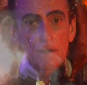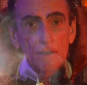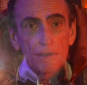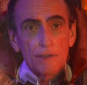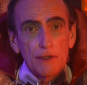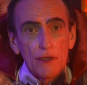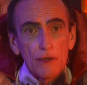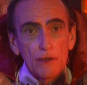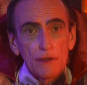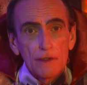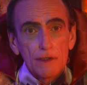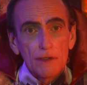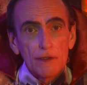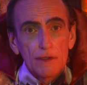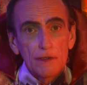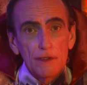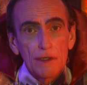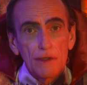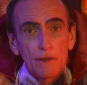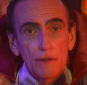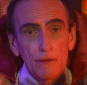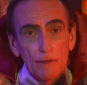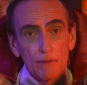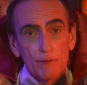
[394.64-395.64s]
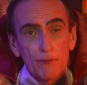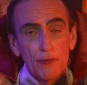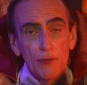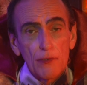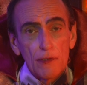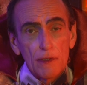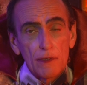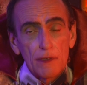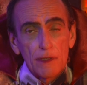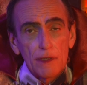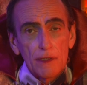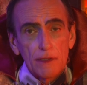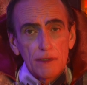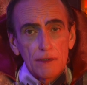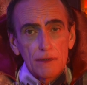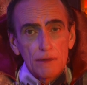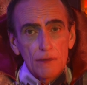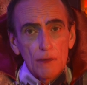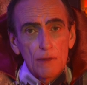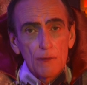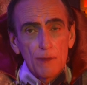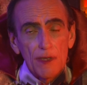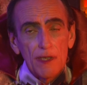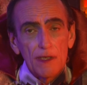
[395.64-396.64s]
the Turks near Bucharest,
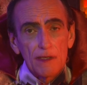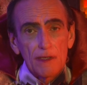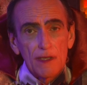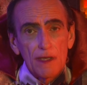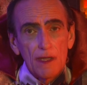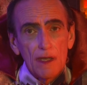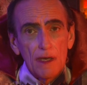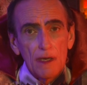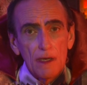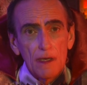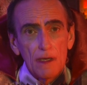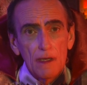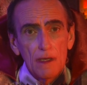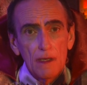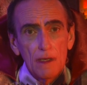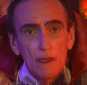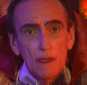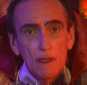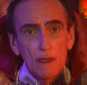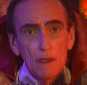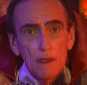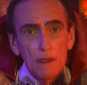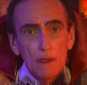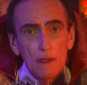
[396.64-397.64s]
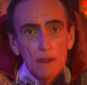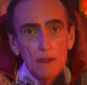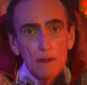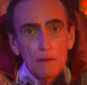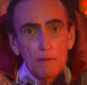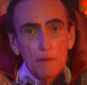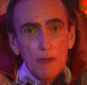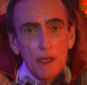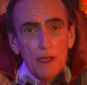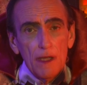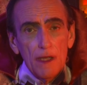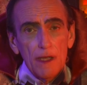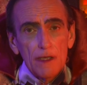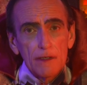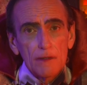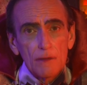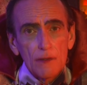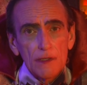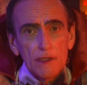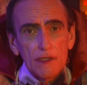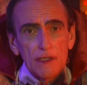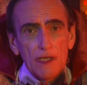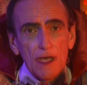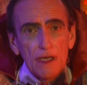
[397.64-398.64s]
Romania. My head
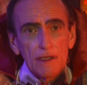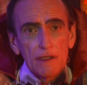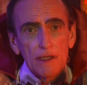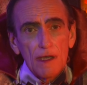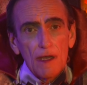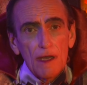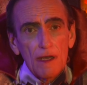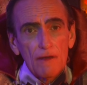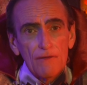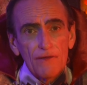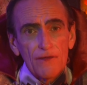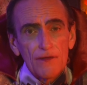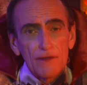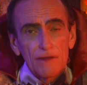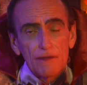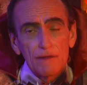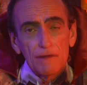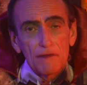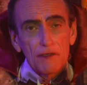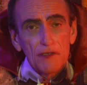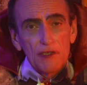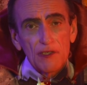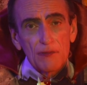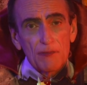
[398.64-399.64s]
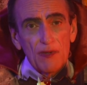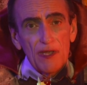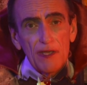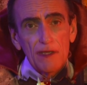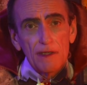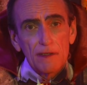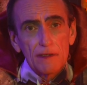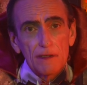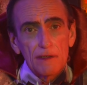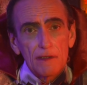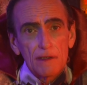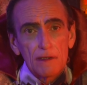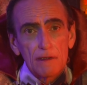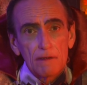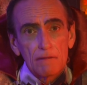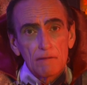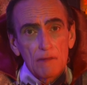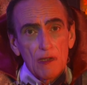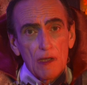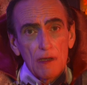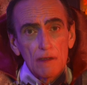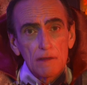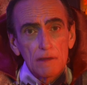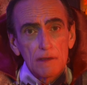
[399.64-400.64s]
was cut off and displayed in
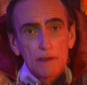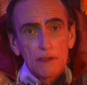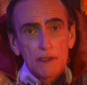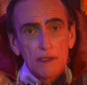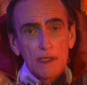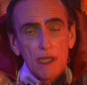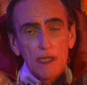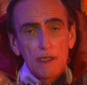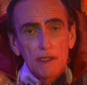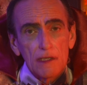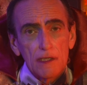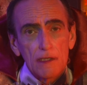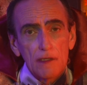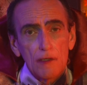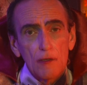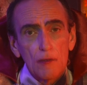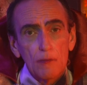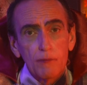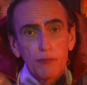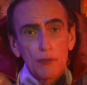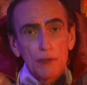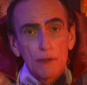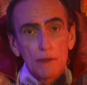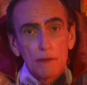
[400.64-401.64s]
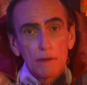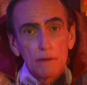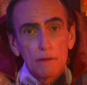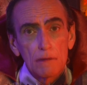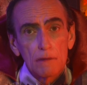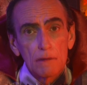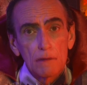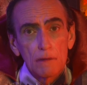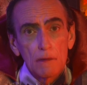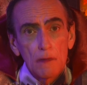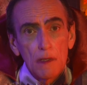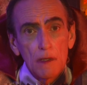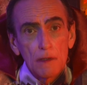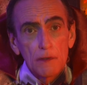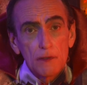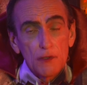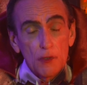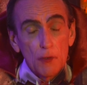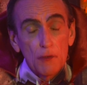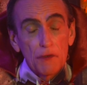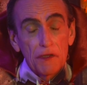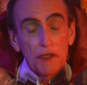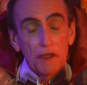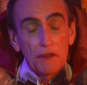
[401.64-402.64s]
Constantinople.
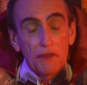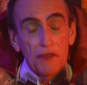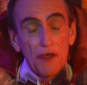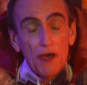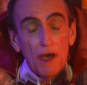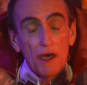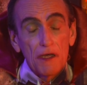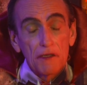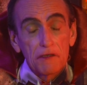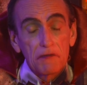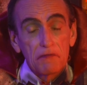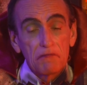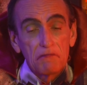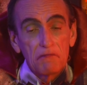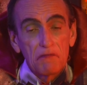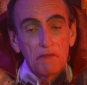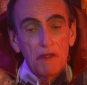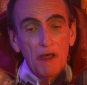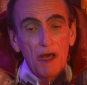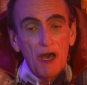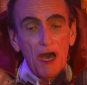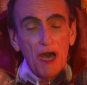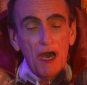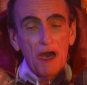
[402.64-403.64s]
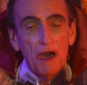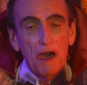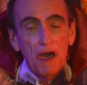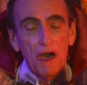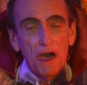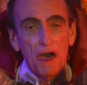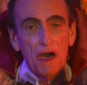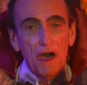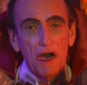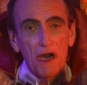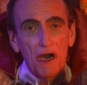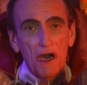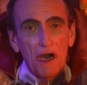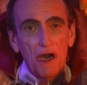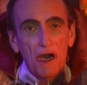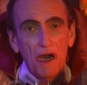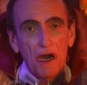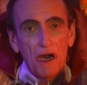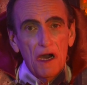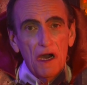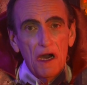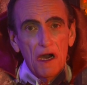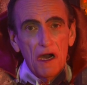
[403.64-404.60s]
So they thought. Ha ha ha ha